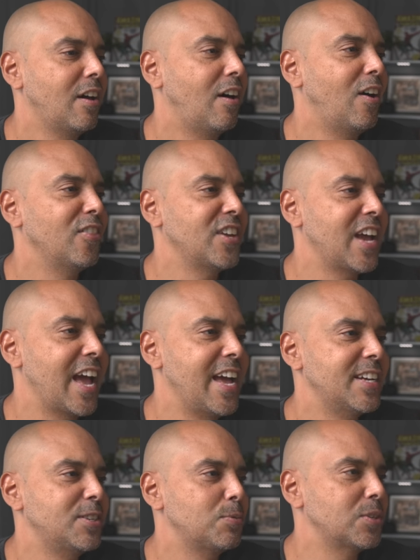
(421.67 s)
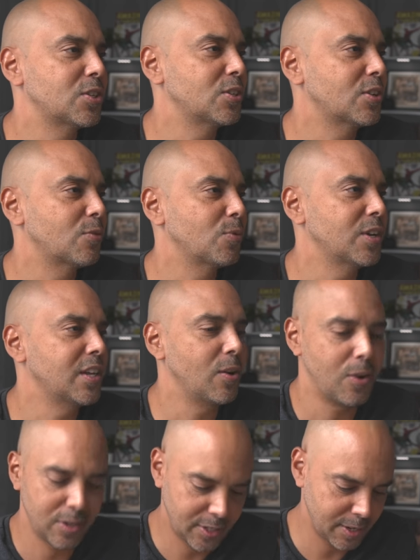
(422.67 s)
on the edge, which look really
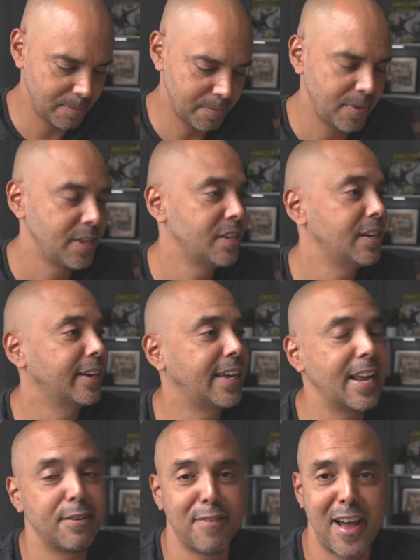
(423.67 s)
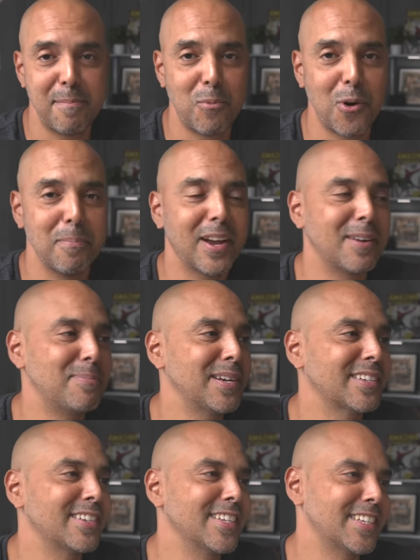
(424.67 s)
awesome. Again, if I had more
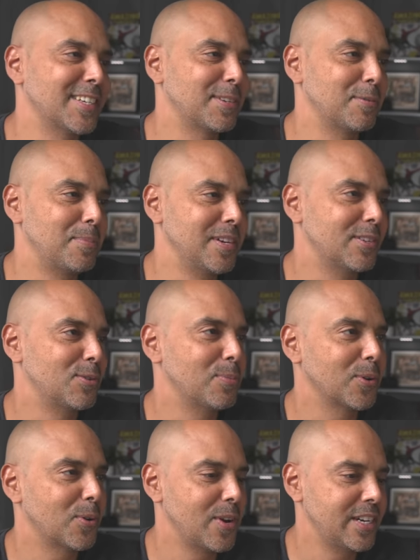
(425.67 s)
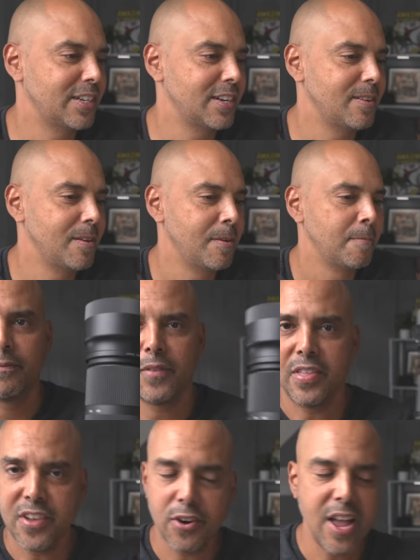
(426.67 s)
megapixels, this would be super crazy.
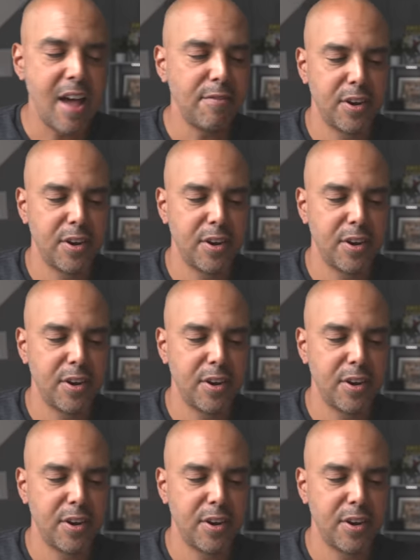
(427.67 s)
And there you have